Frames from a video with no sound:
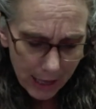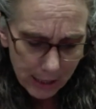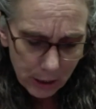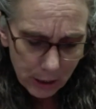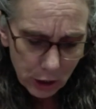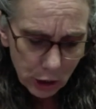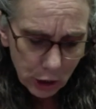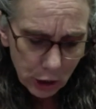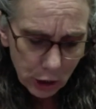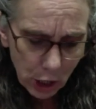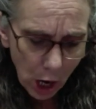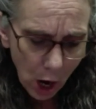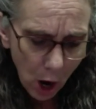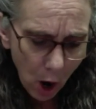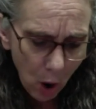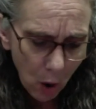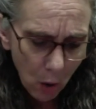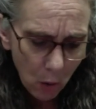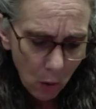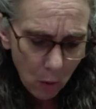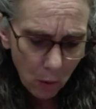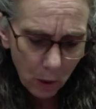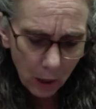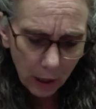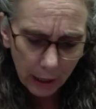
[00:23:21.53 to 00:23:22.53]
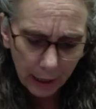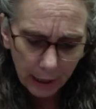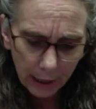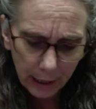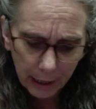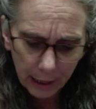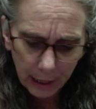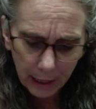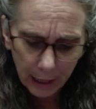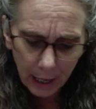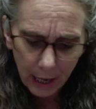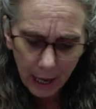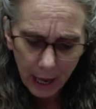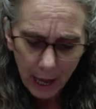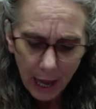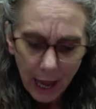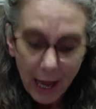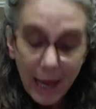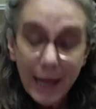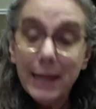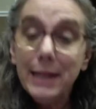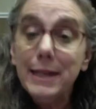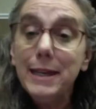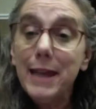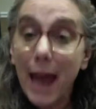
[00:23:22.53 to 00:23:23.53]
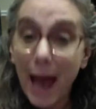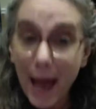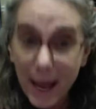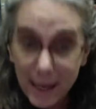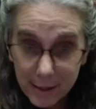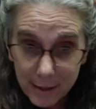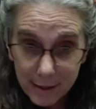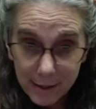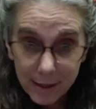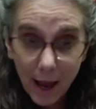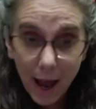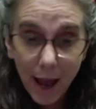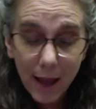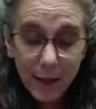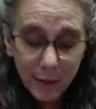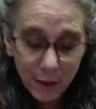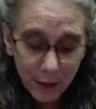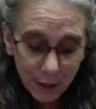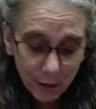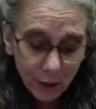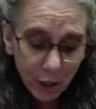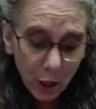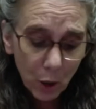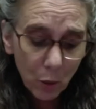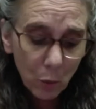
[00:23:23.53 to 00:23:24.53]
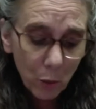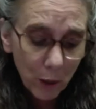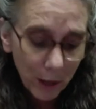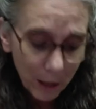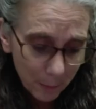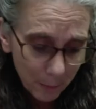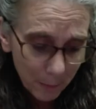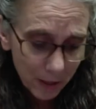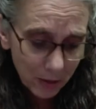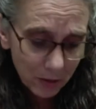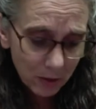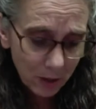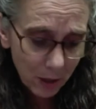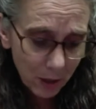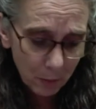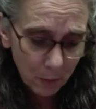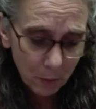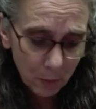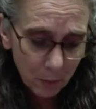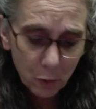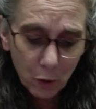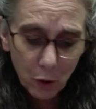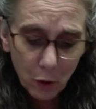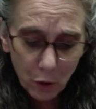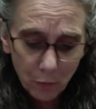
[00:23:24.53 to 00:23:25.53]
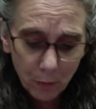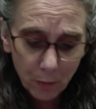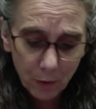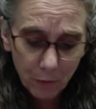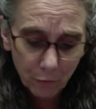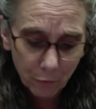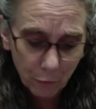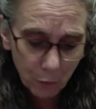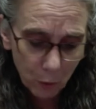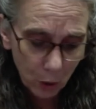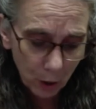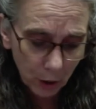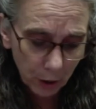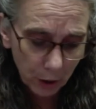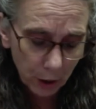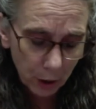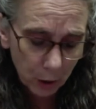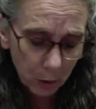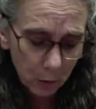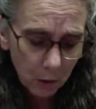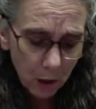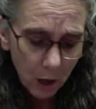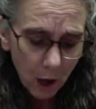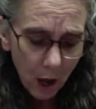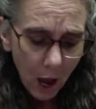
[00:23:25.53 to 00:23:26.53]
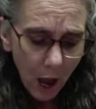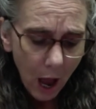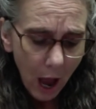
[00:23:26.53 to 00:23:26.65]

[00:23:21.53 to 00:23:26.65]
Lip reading: So, yes, I think there will be some improvement for you,